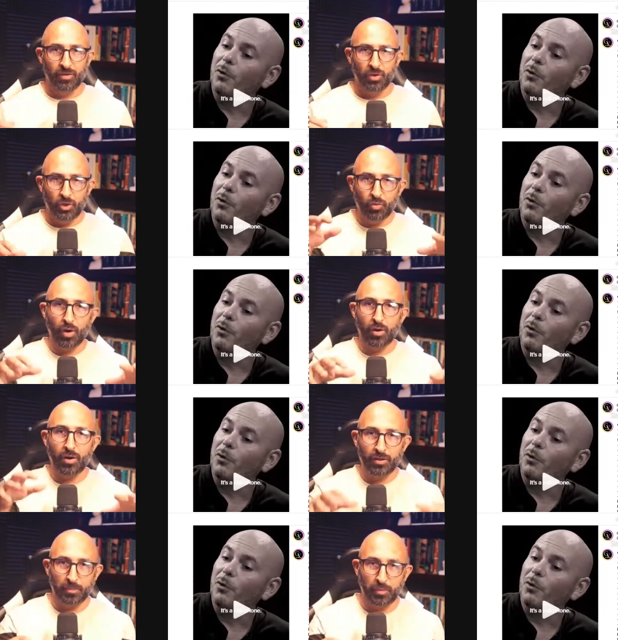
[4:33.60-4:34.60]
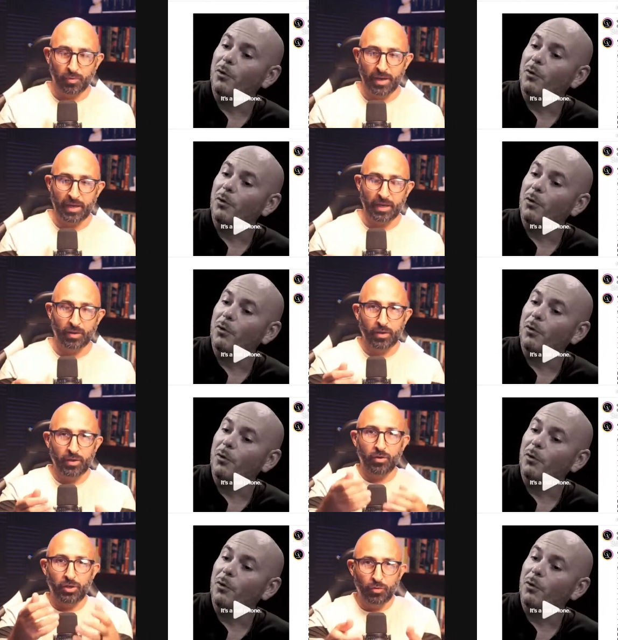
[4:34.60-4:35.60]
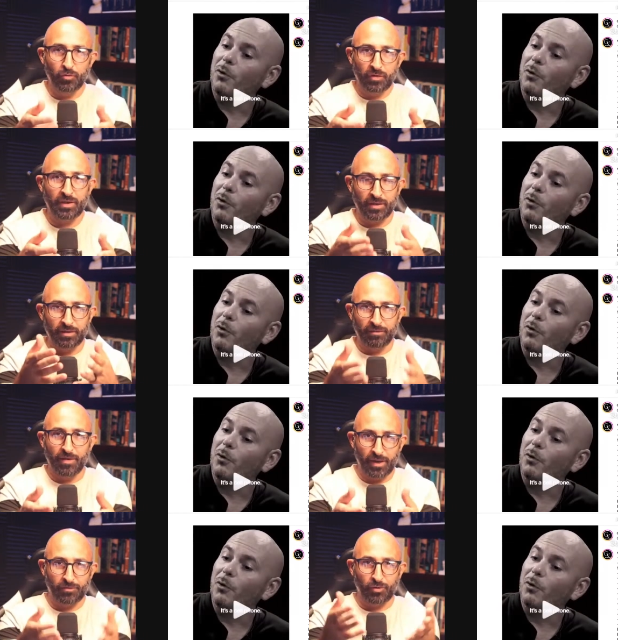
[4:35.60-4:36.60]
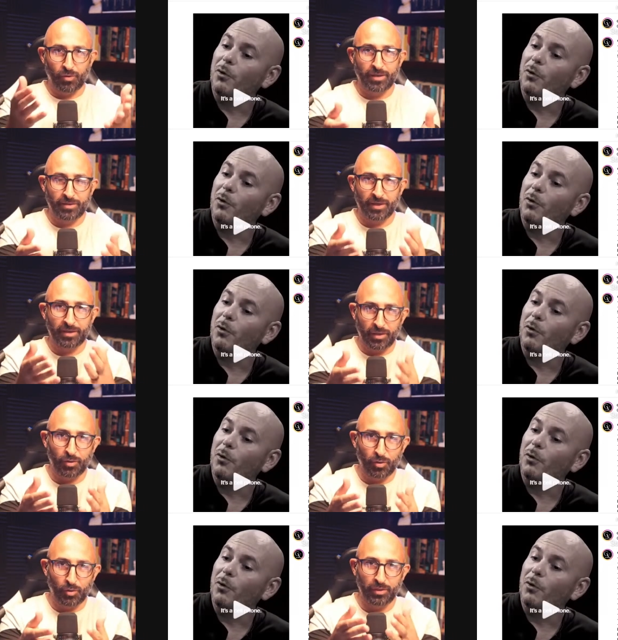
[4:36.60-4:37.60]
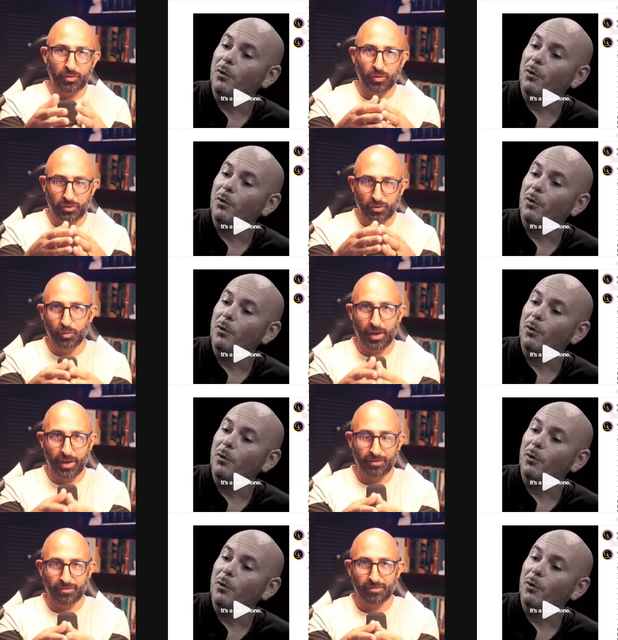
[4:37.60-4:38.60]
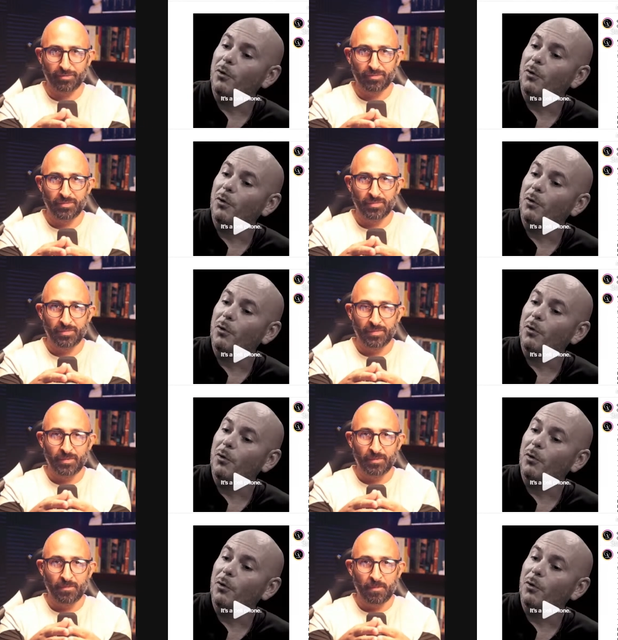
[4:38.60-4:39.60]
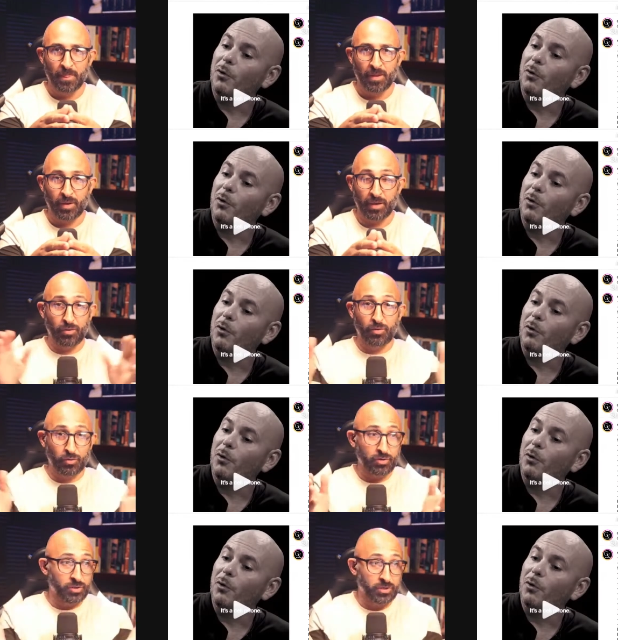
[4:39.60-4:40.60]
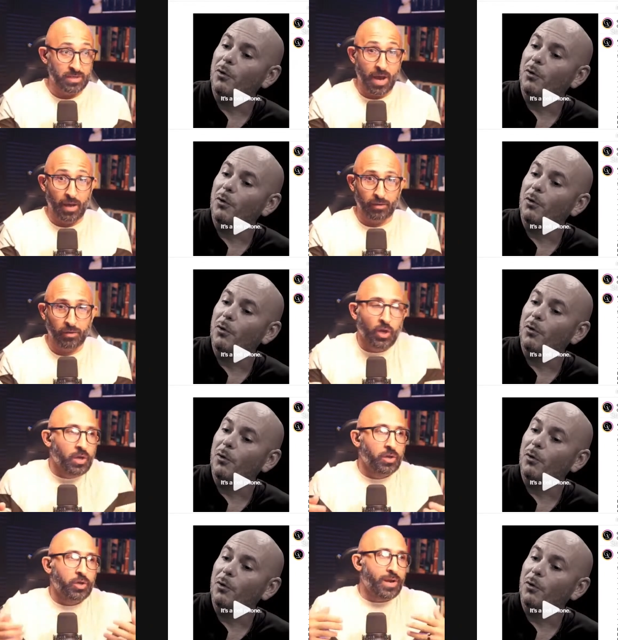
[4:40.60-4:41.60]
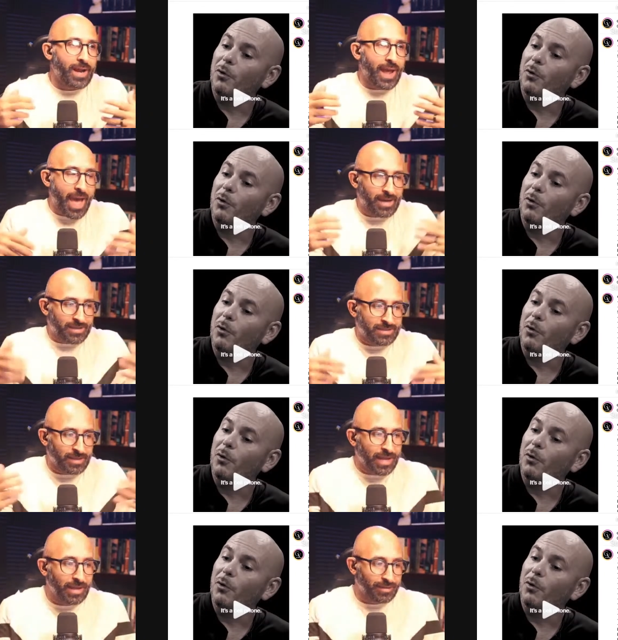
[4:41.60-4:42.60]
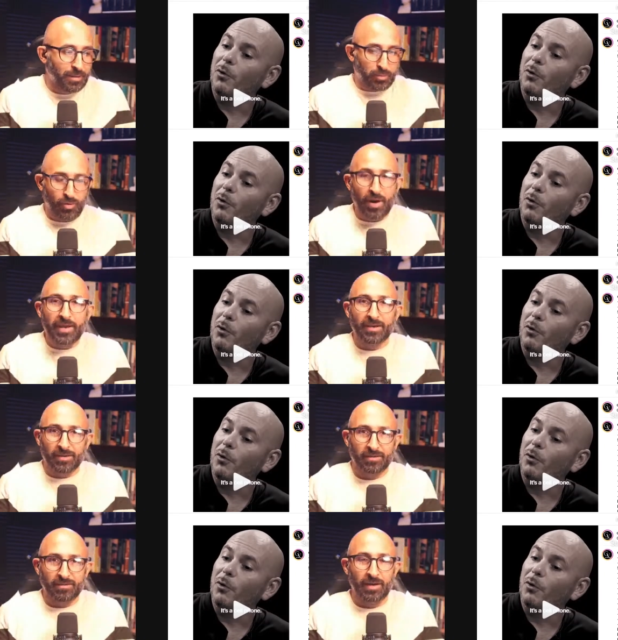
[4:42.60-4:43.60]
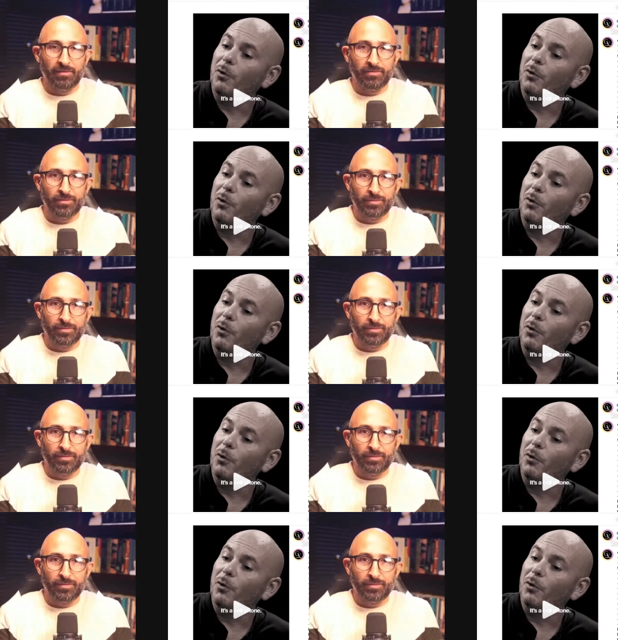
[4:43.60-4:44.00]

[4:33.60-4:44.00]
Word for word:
Speaker 1: You are not praying when you're using a device or anything that you're holding with two hands. Okay? You're just not. You're not accidentally praying to stuff.